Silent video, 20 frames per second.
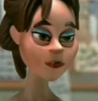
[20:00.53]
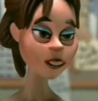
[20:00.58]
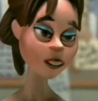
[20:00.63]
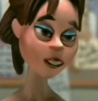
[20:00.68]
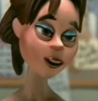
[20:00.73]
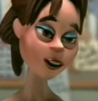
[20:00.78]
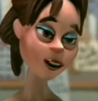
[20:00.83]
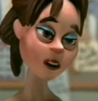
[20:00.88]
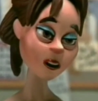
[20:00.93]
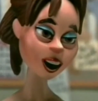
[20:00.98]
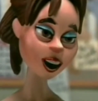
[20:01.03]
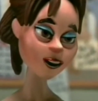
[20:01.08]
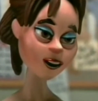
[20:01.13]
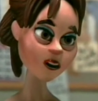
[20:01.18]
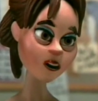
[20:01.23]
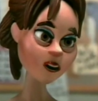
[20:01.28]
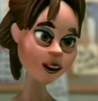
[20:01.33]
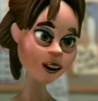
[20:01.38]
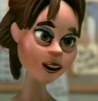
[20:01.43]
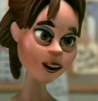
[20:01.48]
Look,
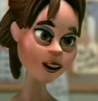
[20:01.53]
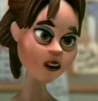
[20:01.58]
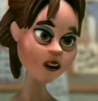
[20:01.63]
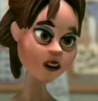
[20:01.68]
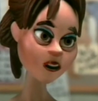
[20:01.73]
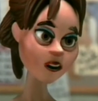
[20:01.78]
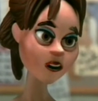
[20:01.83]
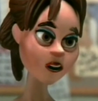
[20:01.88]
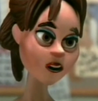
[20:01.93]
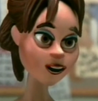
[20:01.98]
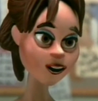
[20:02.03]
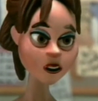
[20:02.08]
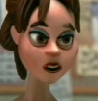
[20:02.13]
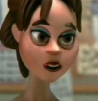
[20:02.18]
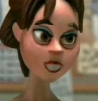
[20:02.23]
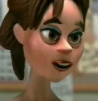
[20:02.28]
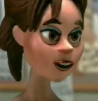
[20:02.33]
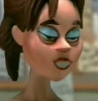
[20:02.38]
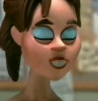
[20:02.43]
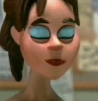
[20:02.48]
Gary, you're
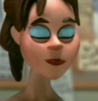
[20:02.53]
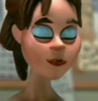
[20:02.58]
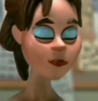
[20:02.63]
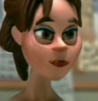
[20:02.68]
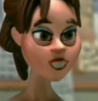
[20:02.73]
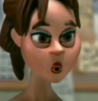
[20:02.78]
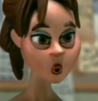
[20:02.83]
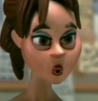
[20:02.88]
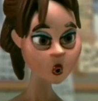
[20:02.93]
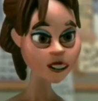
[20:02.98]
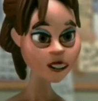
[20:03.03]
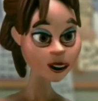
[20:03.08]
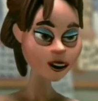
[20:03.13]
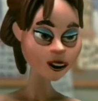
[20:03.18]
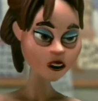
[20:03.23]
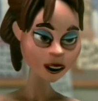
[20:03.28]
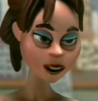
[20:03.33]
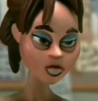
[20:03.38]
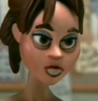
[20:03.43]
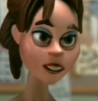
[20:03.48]
just too
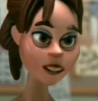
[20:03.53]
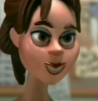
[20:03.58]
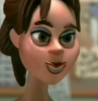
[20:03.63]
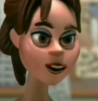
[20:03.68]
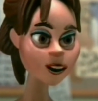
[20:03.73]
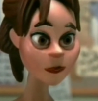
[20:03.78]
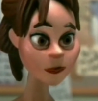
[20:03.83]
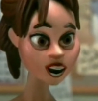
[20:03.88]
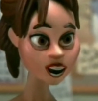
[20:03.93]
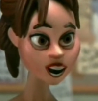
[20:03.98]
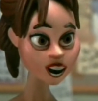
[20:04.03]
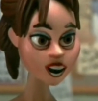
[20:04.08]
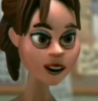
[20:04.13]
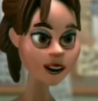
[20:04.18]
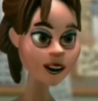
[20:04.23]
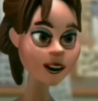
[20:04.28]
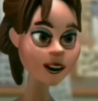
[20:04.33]
incredible for me.